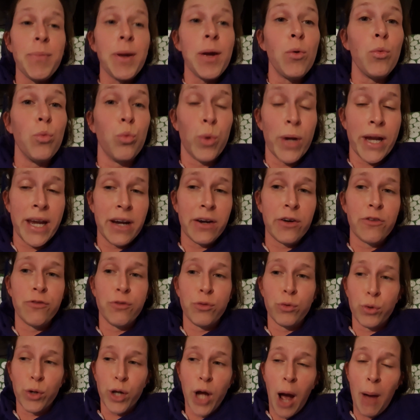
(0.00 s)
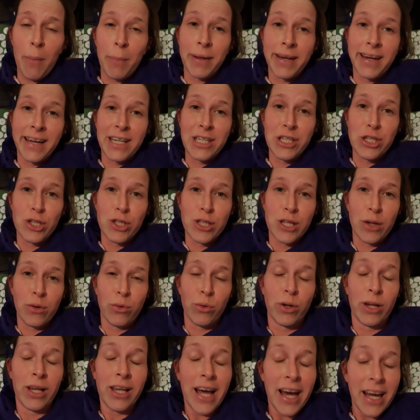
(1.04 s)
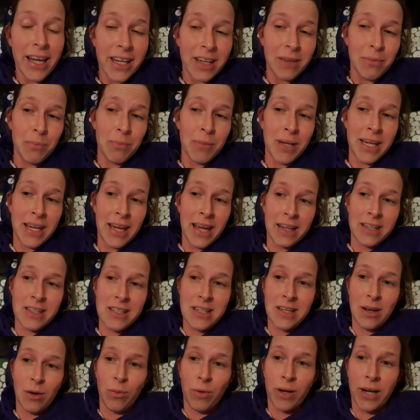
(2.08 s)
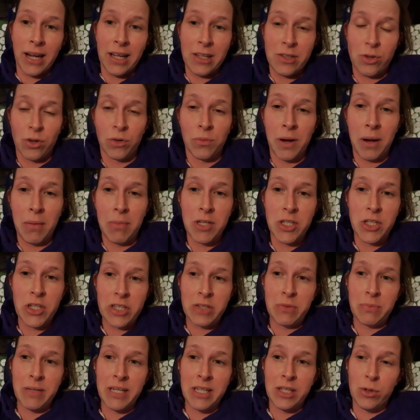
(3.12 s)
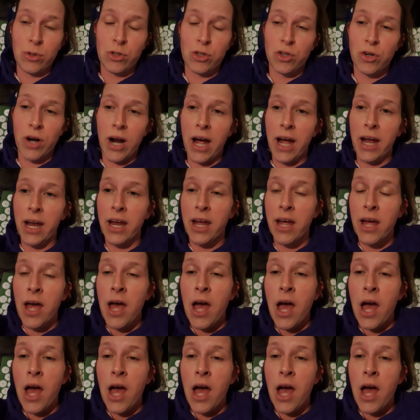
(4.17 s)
me weird food combinations that you really like me and someone else, or maybe just me, to try.